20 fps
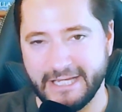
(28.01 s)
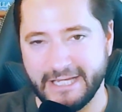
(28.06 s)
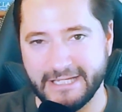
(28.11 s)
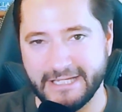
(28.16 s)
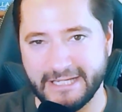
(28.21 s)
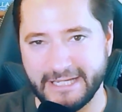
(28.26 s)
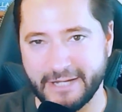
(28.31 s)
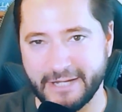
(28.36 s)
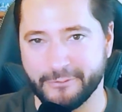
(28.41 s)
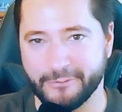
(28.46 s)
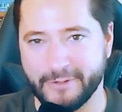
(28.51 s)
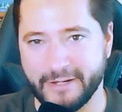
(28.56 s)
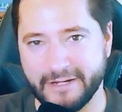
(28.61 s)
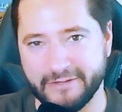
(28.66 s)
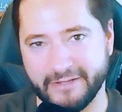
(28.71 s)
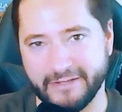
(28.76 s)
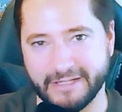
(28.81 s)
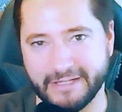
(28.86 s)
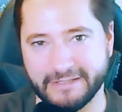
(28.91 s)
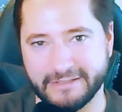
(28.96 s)
You get rid
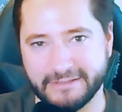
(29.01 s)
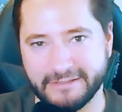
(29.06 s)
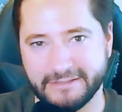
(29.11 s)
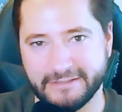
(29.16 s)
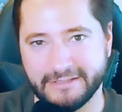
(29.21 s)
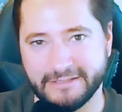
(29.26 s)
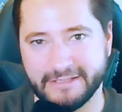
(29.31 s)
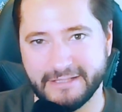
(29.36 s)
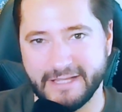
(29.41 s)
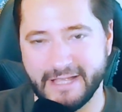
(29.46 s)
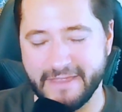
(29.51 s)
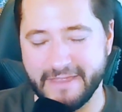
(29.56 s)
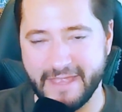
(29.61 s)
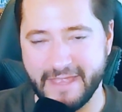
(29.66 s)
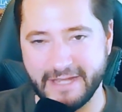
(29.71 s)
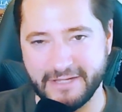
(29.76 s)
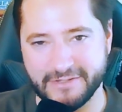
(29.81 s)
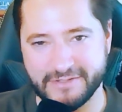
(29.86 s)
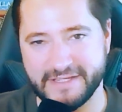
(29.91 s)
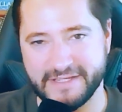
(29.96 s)
of it, and
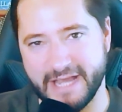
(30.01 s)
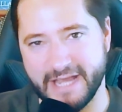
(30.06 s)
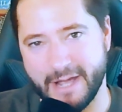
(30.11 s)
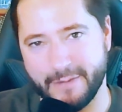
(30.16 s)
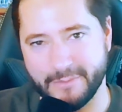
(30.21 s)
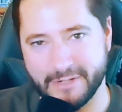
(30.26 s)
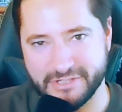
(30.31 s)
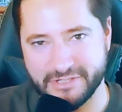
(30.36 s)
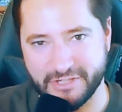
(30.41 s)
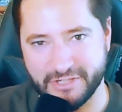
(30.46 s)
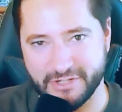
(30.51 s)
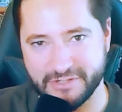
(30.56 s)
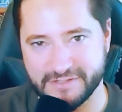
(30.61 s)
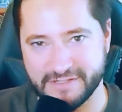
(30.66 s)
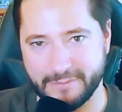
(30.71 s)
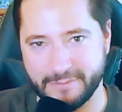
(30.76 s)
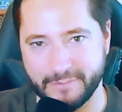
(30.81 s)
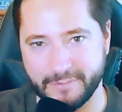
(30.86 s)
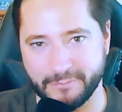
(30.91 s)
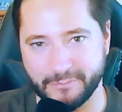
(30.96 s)
then you see how much it goes
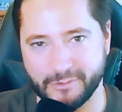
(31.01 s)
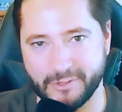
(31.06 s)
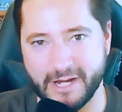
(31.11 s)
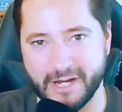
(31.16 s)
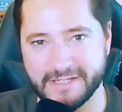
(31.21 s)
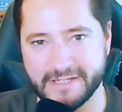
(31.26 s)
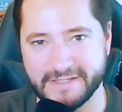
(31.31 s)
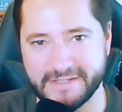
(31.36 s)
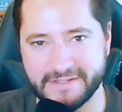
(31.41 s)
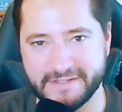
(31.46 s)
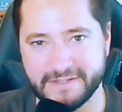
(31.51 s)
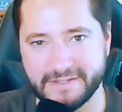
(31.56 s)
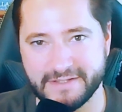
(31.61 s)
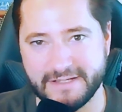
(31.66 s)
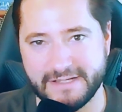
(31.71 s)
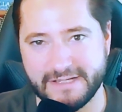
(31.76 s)
up in price,